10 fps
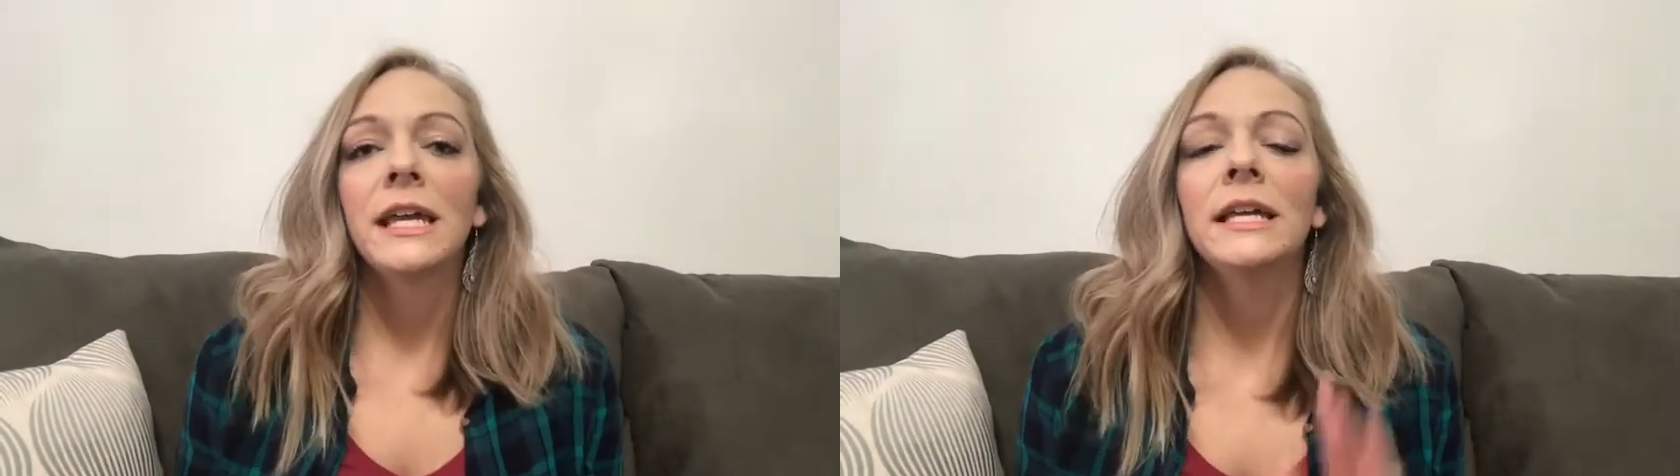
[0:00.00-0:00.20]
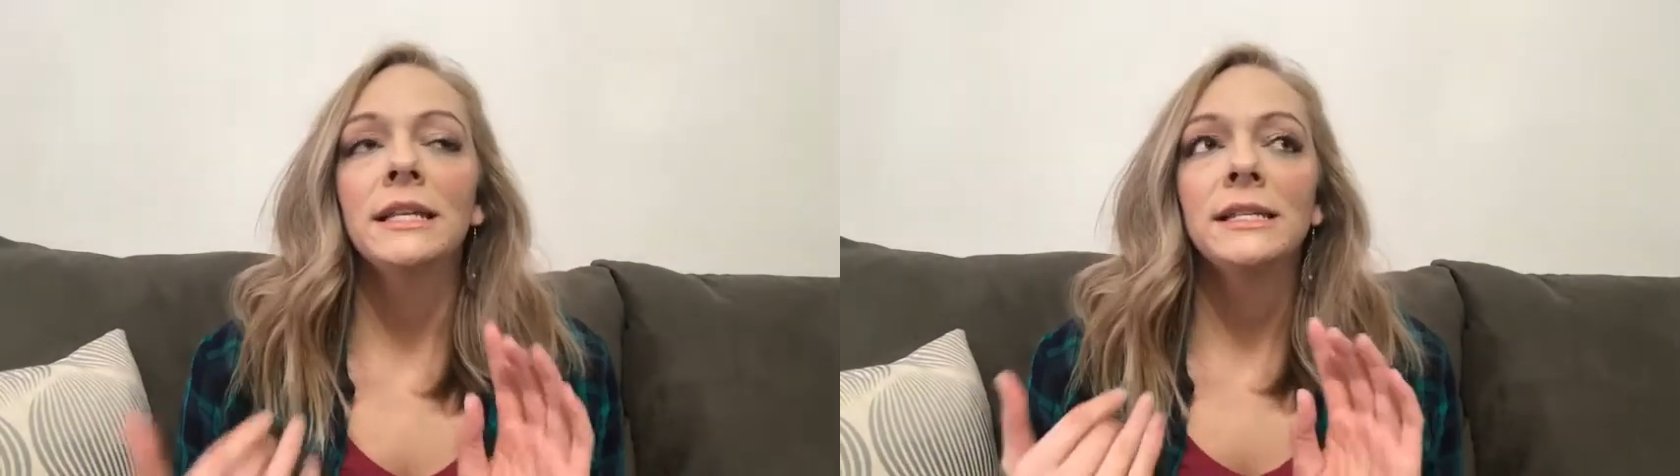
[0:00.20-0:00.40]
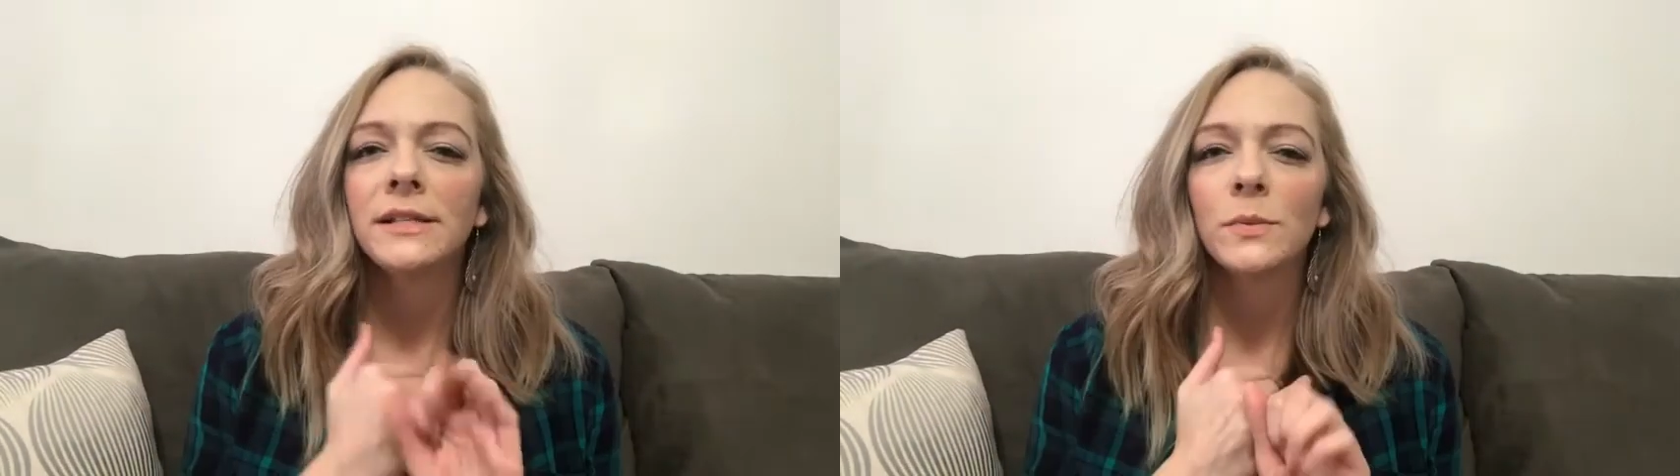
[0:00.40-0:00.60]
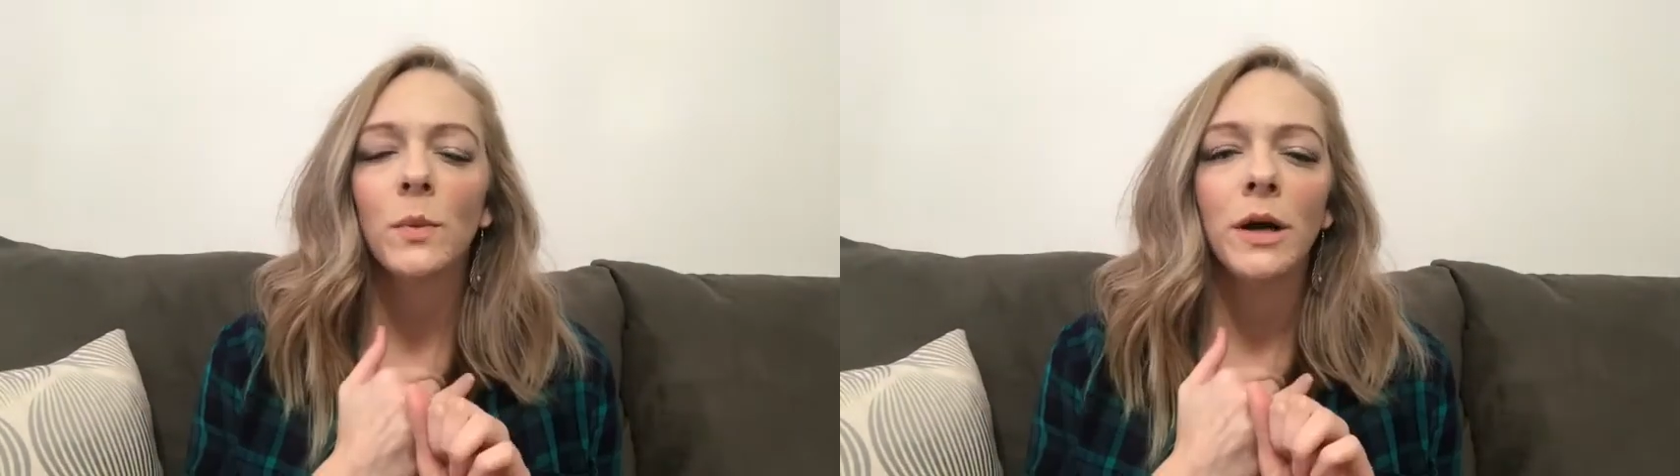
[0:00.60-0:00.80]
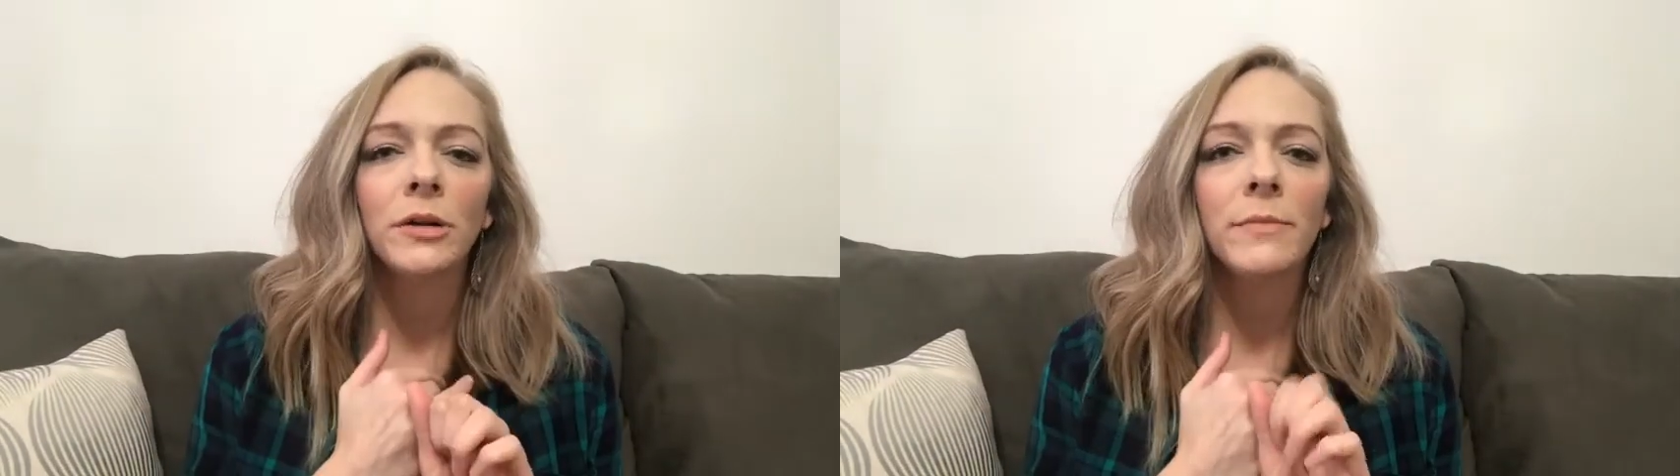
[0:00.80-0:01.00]
is it's
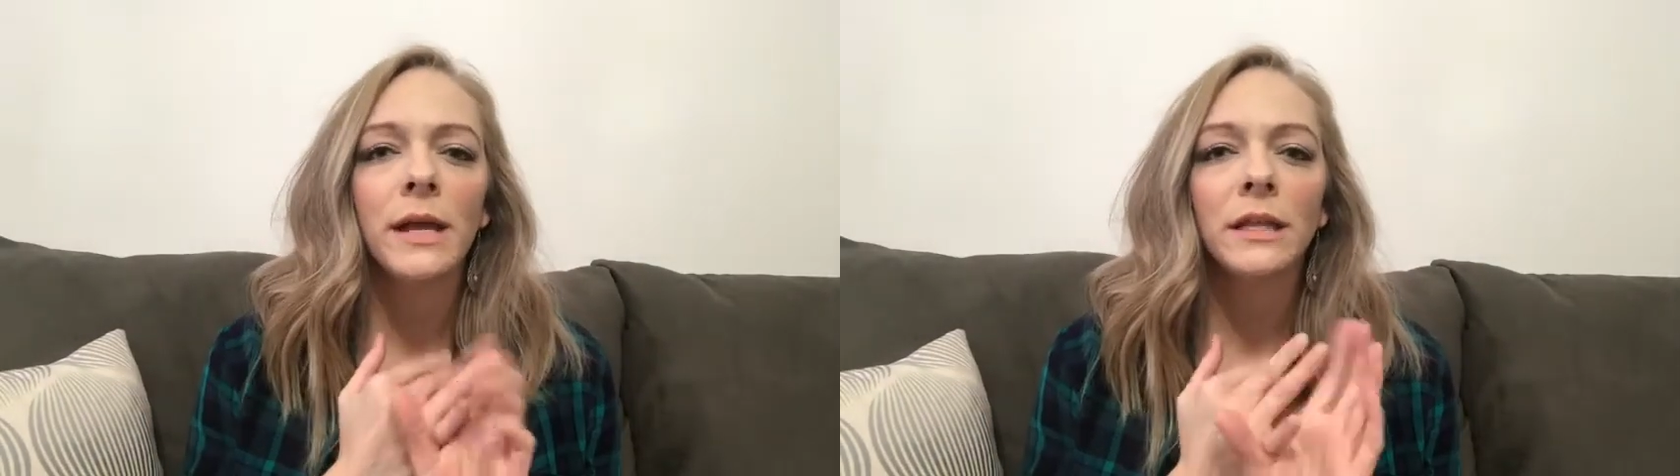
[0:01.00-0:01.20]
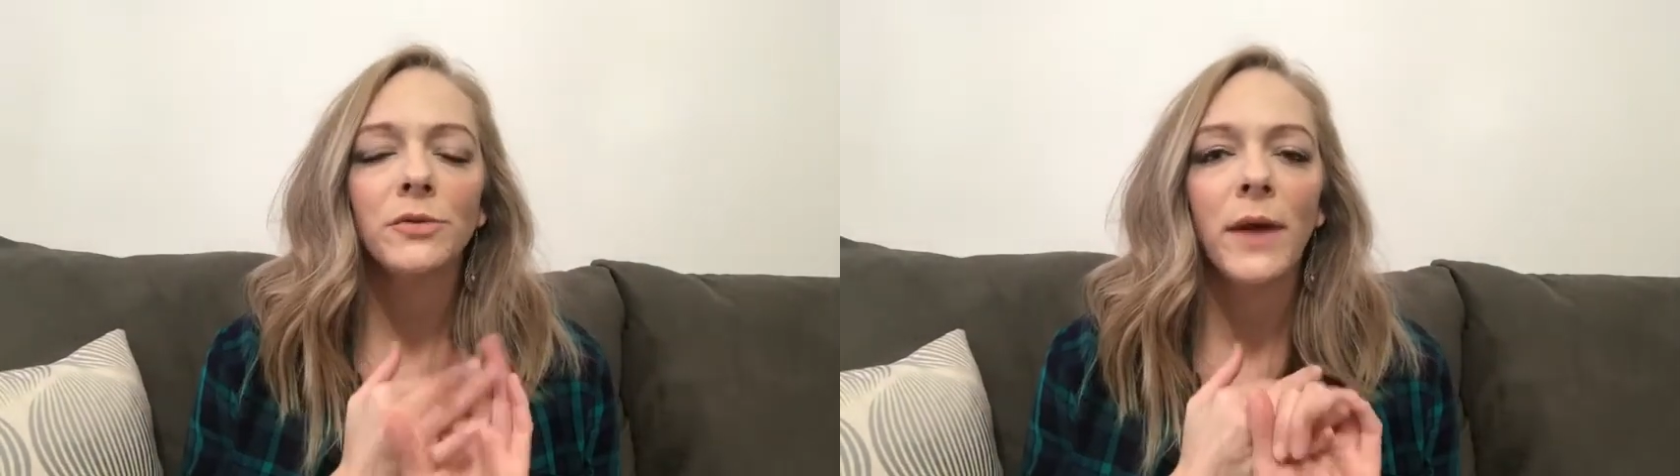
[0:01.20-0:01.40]
watermelon,